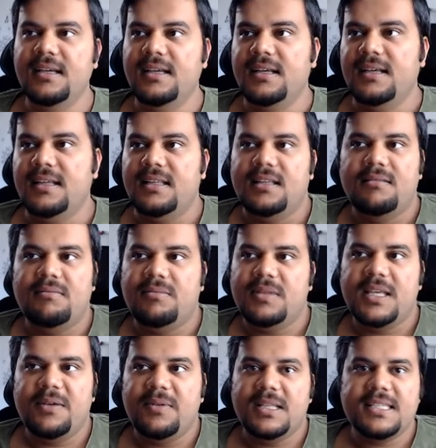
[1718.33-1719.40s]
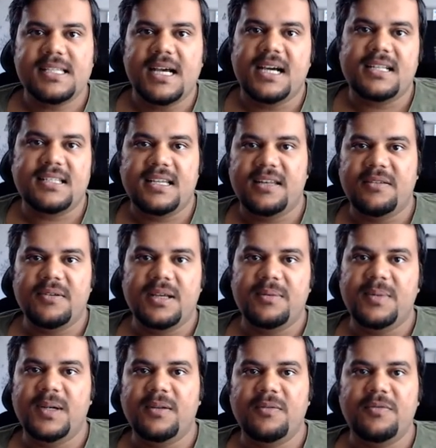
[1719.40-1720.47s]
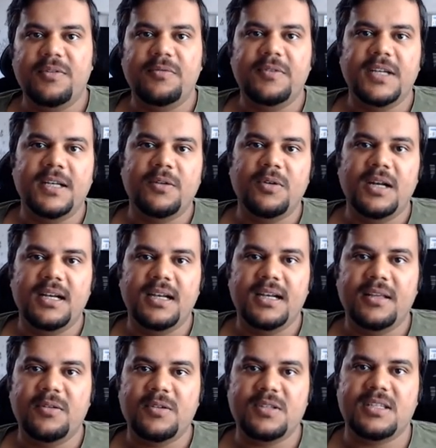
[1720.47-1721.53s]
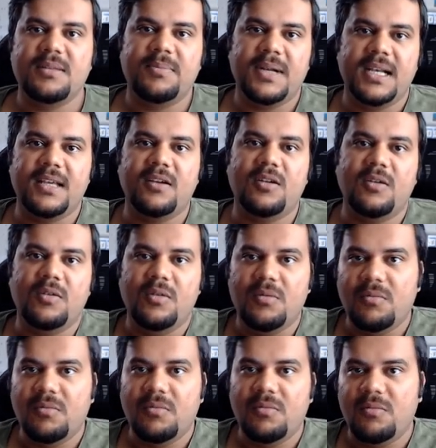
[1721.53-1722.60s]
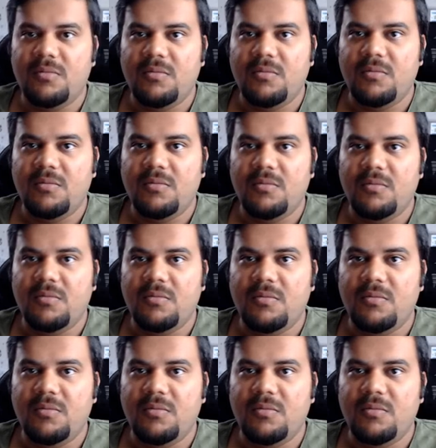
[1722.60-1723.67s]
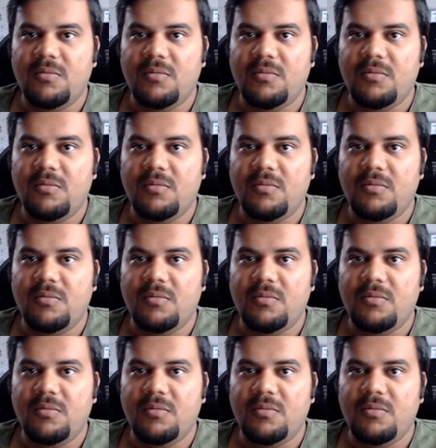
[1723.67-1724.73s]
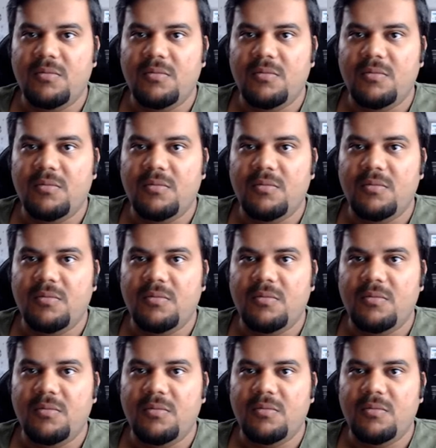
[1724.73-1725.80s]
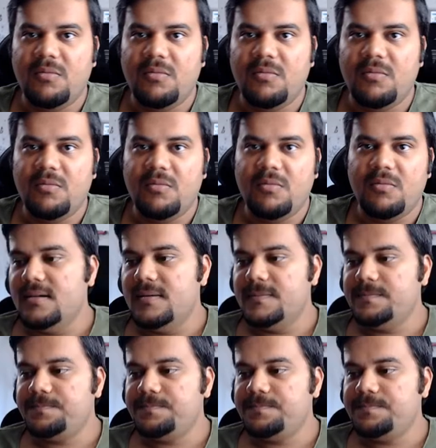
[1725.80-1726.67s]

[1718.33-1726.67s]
They will charge anywhere between 50 to 100 euros, depending on how elaborate is your declaration. And